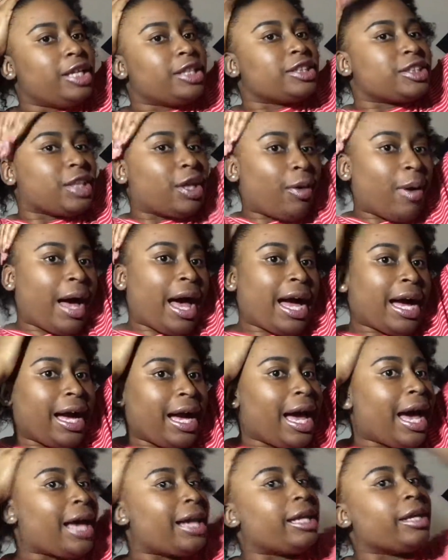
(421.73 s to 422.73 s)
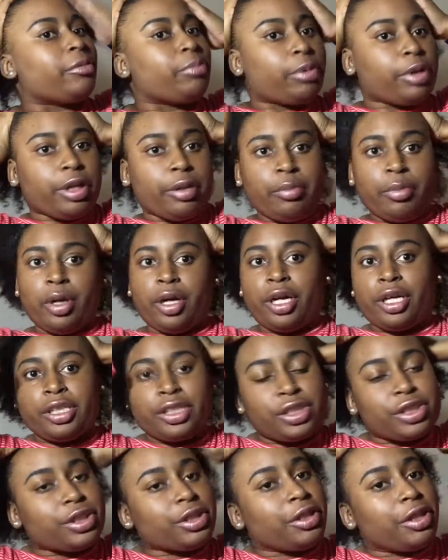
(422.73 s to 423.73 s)
So I got it pretty
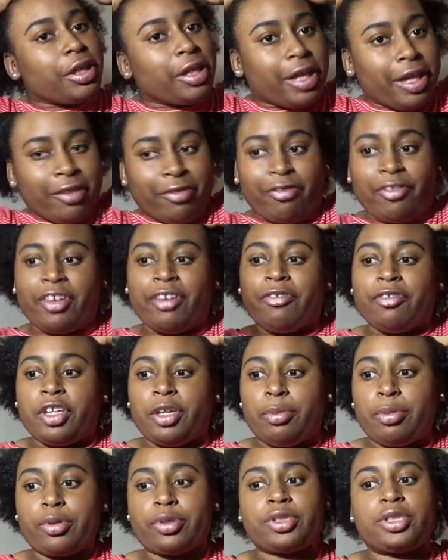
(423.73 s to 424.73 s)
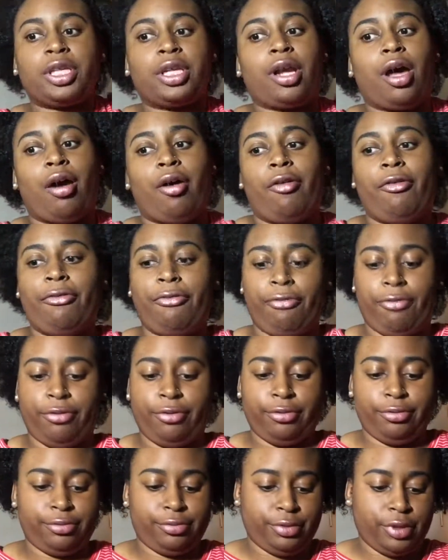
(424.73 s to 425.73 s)
much 50%
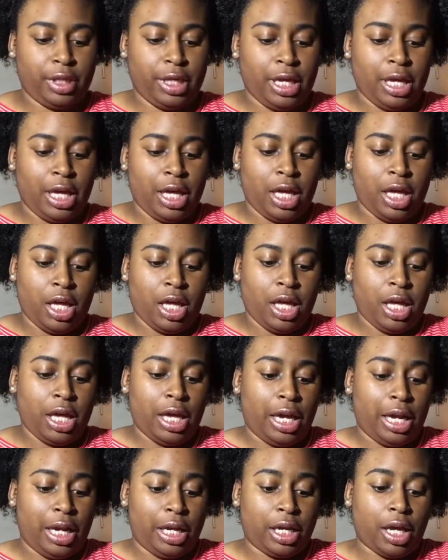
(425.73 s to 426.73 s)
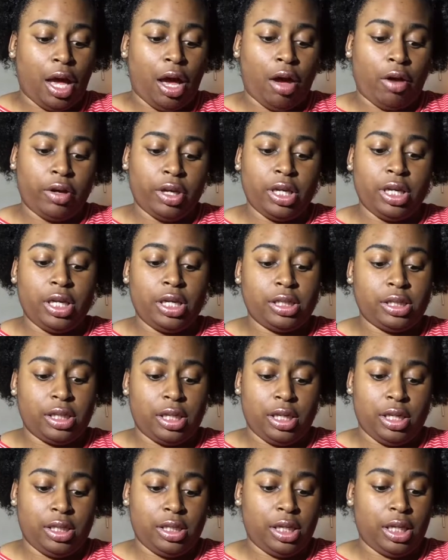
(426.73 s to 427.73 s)
off. And y'all, Hicks
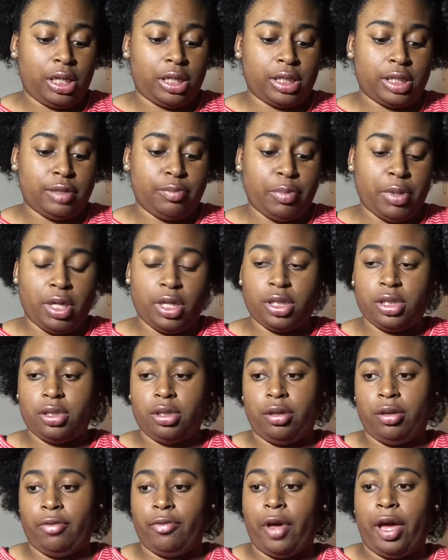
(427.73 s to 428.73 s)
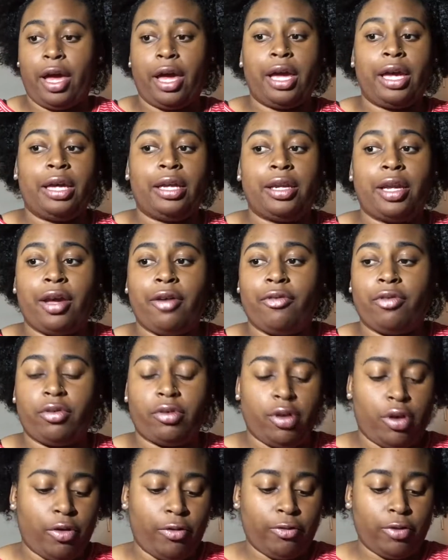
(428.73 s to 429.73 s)
is expensive. I ain't never
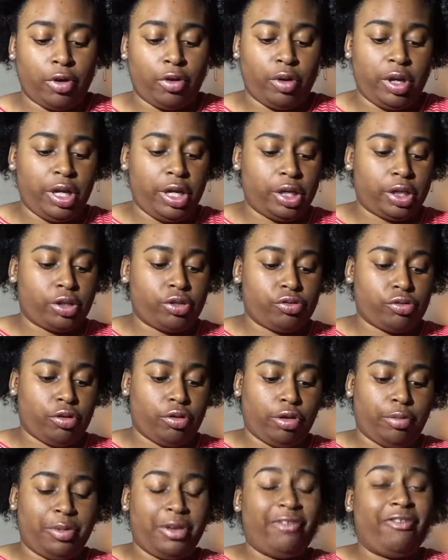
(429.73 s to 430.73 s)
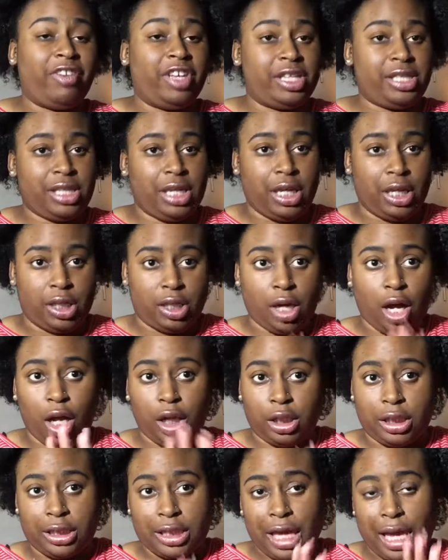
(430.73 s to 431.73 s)
known for no air control to be
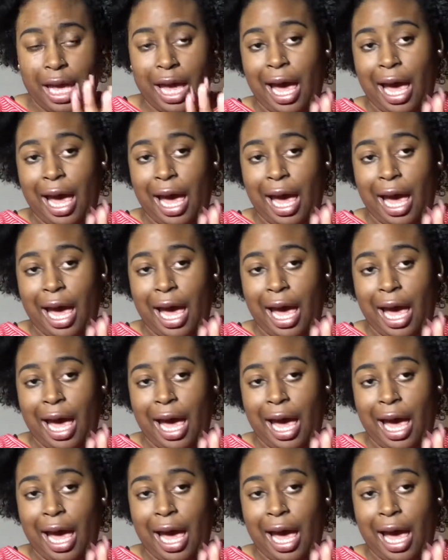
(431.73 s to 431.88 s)
$15.